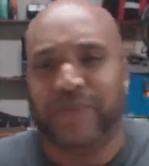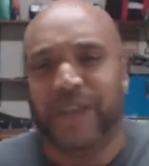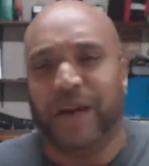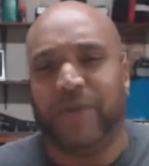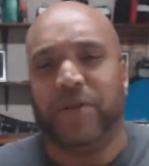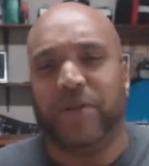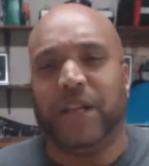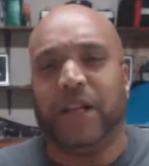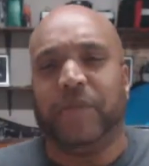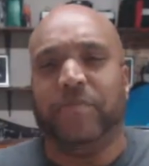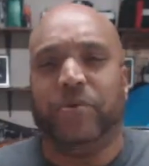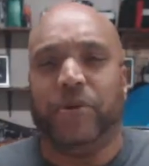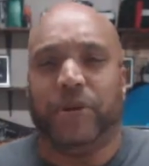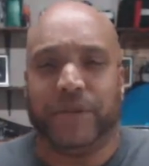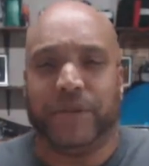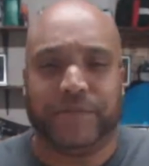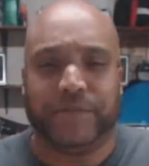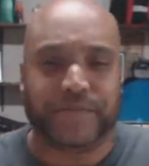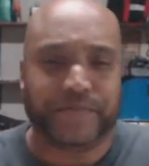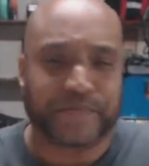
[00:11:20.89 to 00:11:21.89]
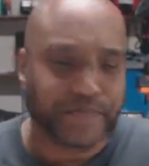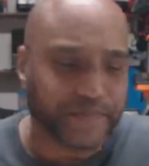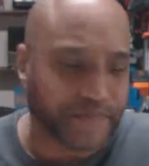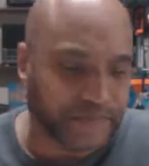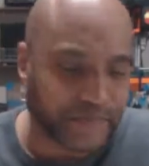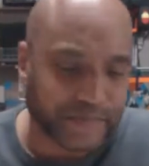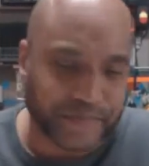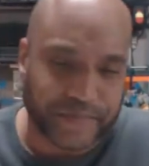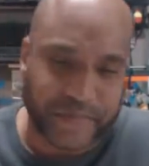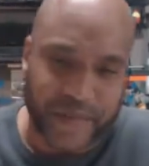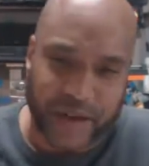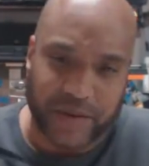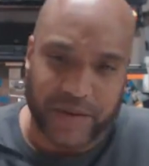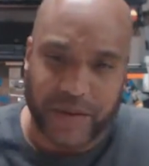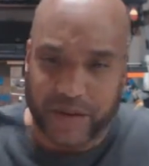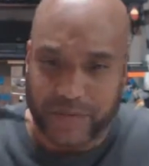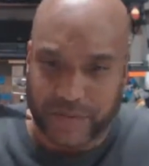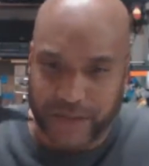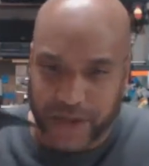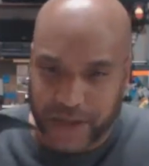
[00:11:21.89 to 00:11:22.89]
Not really important.
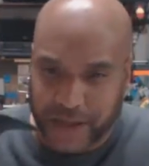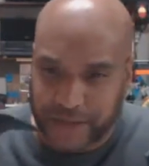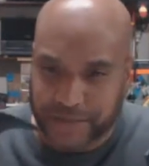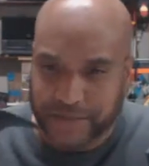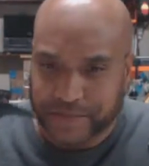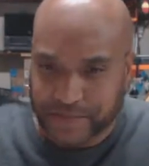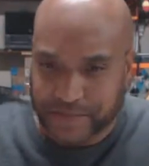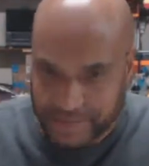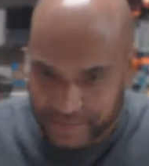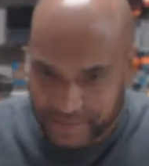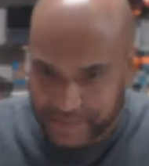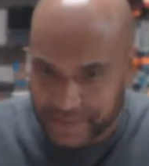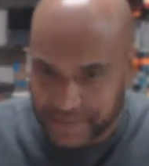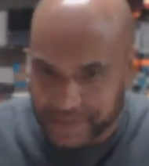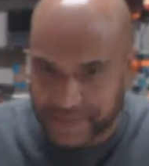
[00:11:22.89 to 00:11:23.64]
We have fun.